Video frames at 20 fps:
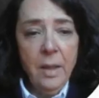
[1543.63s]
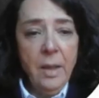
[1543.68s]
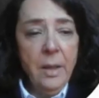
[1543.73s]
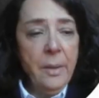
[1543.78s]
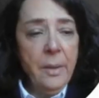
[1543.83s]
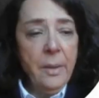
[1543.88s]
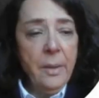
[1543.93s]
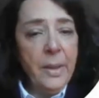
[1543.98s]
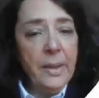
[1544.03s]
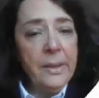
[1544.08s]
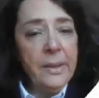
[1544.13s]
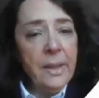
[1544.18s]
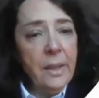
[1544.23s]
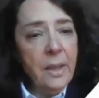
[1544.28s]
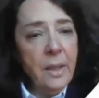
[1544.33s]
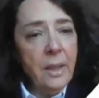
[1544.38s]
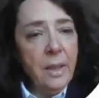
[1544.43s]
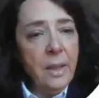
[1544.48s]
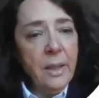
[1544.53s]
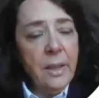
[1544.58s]
But
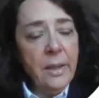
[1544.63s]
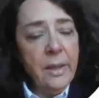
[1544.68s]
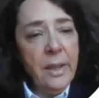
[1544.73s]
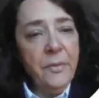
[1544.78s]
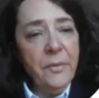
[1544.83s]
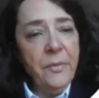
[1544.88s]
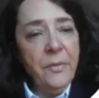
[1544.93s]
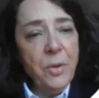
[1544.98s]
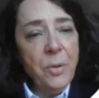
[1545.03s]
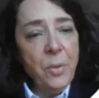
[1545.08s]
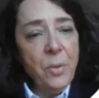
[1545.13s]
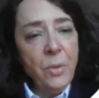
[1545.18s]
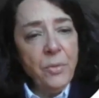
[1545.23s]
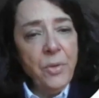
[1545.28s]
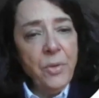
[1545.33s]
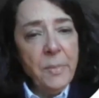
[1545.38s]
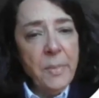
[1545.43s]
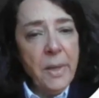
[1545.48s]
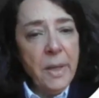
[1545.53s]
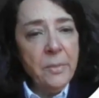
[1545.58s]
if you
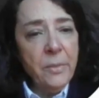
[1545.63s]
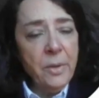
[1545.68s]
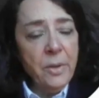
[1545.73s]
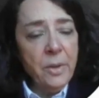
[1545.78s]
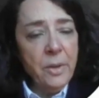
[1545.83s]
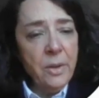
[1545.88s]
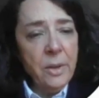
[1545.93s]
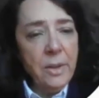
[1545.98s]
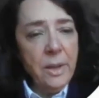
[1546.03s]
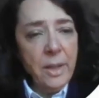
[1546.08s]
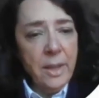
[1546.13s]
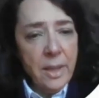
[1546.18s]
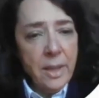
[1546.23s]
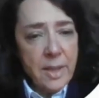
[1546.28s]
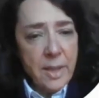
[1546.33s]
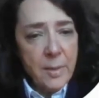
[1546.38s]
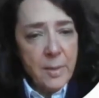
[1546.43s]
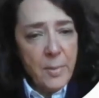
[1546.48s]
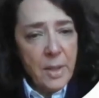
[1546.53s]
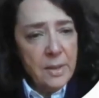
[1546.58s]
remember the
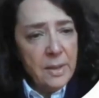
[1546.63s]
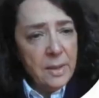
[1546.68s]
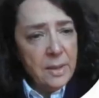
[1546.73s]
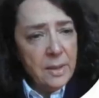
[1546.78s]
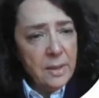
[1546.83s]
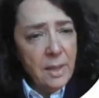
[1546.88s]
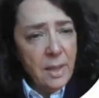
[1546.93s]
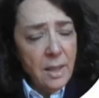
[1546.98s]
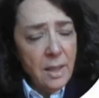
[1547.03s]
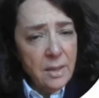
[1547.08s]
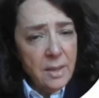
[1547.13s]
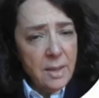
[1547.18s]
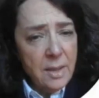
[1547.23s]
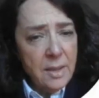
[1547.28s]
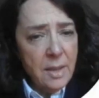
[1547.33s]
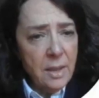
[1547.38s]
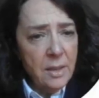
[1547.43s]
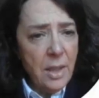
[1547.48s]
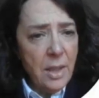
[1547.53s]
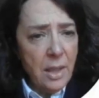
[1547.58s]
explanted lungs
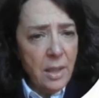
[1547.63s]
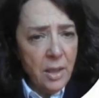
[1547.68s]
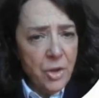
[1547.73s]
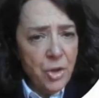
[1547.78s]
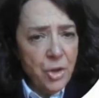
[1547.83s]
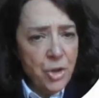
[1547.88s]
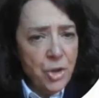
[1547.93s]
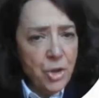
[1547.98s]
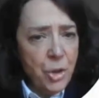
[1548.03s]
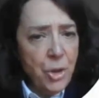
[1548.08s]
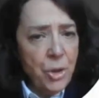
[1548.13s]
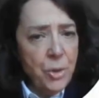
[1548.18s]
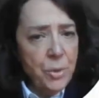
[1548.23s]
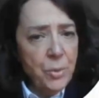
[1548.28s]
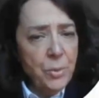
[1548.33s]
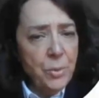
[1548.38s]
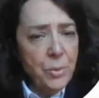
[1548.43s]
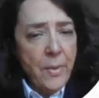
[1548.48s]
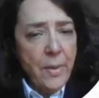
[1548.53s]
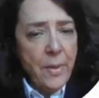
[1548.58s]
that I show
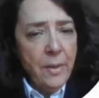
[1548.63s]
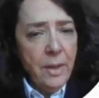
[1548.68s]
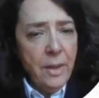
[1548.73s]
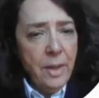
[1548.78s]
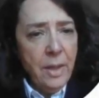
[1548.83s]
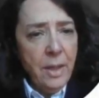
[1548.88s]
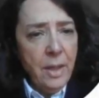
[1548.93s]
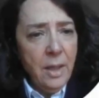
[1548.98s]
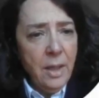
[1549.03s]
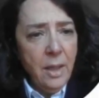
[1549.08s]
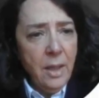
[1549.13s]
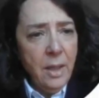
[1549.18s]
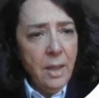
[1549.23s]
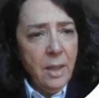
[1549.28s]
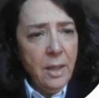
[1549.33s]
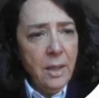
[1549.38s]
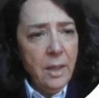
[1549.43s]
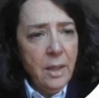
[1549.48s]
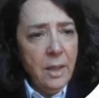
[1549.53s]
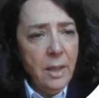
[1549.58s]
you, the
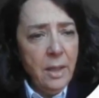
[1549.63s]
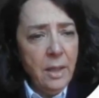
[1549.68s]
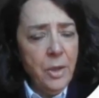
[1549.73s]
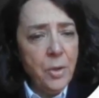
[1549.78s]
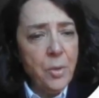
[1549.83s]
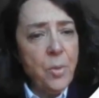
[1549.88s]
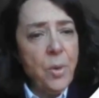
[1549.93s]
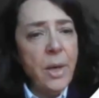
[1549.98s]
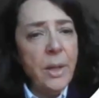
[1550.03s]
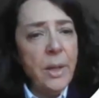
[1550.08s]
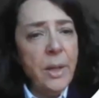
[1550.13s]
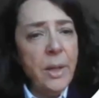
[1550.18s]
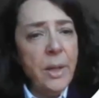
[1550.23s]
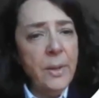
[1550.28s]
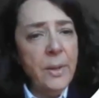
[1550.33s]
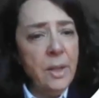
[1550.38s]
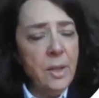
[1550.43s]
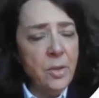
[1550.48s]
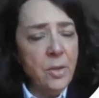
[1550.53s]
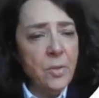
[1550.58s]
UIP,
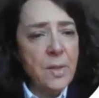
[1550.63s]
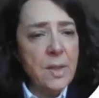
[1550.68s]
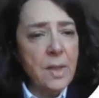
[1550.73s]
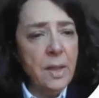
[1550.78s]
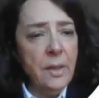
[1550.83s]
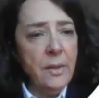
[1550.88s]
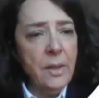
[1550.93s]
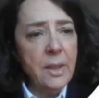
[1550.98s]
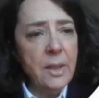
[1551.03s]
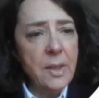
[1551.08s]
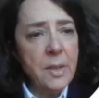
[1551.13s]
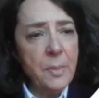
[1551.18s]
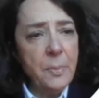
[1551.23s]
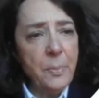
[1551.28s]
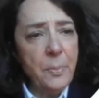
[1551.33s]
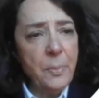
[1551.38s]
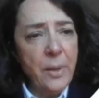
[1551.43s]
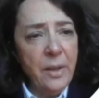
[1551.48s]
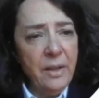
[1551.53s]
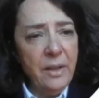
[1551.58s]
you see this
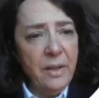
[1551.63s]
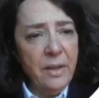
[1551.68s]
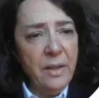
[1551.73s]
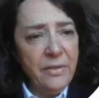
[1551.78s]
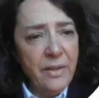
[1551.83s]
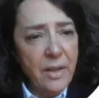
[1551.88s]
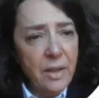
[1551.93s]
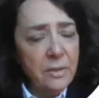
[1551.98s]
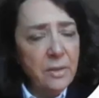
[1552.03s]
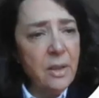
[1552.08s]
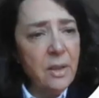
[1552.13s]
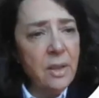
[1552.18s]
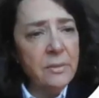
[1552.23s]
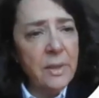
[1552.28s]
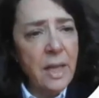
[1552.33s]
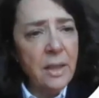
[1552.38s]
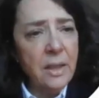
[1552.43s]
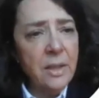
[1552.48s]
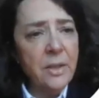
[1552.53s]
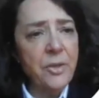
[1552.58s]
peripheral
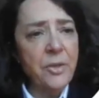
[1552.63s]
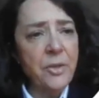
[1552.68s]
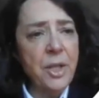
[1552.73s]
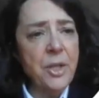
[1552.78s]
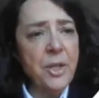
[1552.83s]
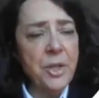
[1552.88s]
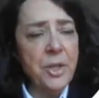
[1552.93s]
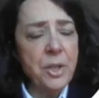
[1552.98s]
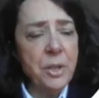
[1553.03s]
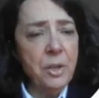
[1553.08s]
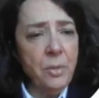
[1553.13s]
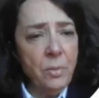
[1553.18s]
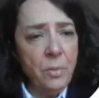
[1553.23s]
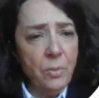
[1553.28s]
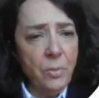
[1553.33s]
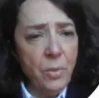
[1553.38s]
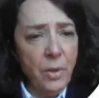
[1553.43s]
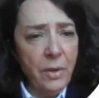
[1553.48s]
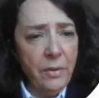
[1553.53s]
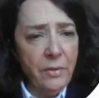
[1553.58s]
alteration
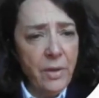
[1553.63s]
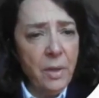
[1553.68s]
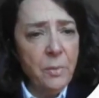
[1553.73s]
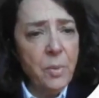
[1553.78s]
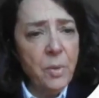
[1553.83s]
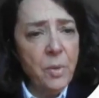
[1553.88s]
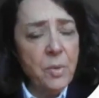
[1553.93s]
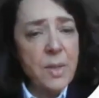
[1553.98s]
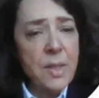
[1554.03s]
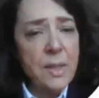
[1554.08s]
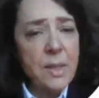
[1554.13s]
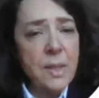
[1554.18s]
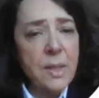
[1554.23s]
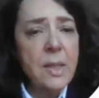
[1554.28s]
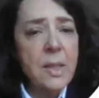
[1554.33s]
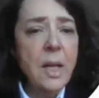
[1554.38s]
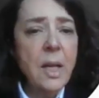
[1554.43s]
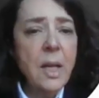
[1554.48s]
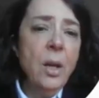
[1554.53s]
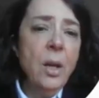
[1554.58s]
with fibrosis,
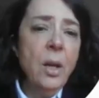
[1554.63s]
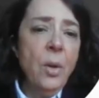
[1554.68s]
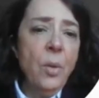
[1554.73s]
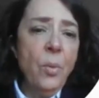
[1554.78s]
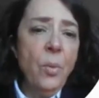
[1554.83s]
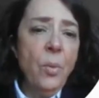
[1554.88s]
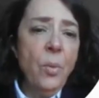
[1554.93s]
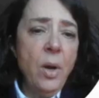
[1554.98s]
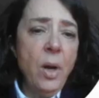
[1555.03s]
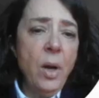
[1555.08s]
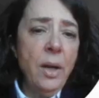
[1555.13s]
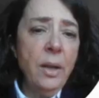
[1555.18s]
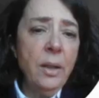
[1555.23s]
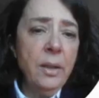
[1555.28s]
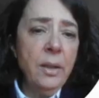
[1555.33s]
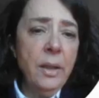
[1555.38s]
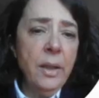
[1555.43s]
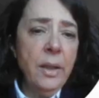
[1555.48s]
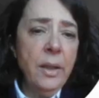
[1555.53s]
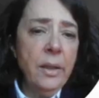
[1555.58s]

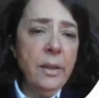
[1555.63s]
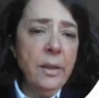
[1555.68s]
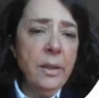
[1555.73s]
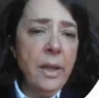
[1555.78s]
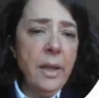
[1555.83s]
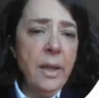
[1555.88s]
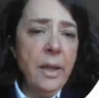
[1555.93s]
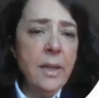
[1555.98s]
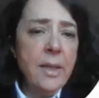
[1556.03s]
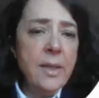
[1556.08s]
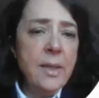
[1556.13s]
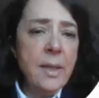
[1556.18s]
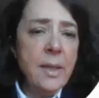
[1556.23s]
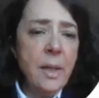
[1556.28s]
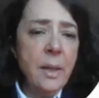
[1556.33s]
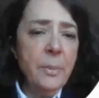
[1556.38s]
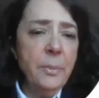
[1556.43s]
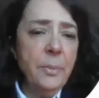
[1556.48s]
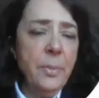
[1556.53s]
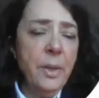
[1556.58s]
while in
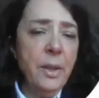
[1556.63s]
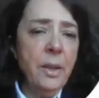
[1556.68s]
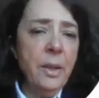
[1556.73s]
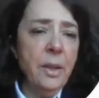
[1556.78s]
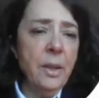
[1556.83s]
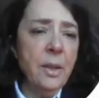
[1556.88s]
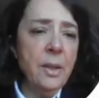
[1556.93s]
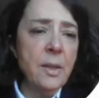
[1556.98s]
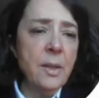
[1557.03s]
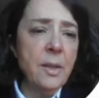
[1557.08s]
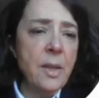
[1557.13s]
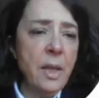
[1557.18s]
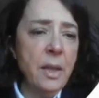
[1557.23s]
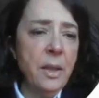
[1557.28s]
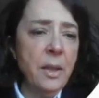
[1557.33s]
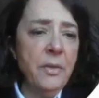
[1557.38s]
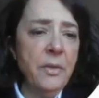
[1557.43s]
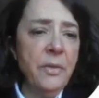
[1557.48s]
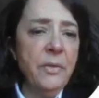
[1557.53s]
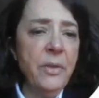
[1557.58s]
NSIP is a
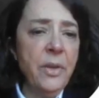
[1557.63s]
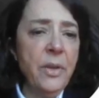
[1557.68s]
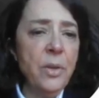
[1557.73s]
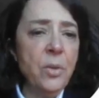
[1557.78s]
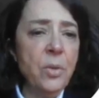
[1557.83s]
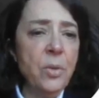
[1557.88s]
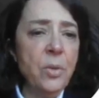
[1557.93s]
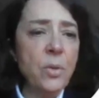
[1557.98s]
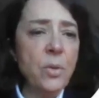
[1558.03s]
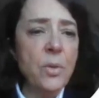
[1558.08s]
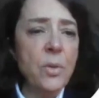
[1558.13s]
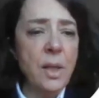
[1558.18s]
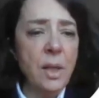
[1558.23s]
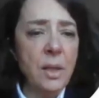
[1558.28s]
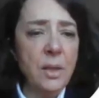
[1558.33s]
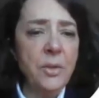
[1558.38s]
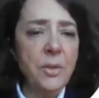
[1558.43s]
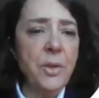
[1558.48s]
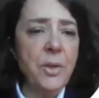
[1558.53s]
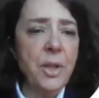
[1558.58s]
diffuse
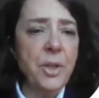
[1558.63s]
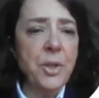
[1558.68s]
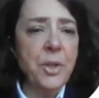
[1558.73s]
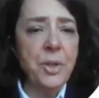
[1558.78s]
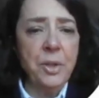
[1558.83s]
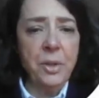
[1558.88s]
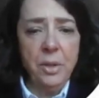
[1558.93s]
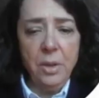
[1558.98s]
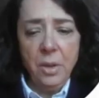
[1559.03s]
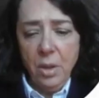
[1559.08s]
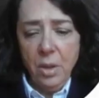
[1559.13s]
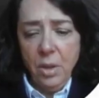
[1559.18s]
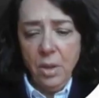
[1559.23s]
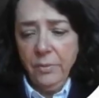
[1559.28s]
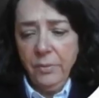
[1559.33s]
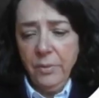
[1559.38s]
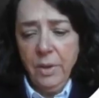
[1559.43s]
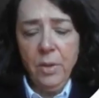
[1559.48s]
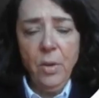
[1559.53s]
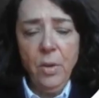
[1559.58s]
alteration
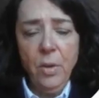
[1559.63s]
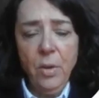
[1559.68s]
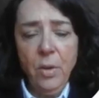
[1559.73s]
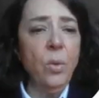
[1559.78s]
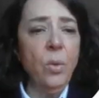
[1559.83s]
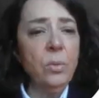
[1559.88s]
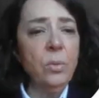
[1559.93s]
of the whole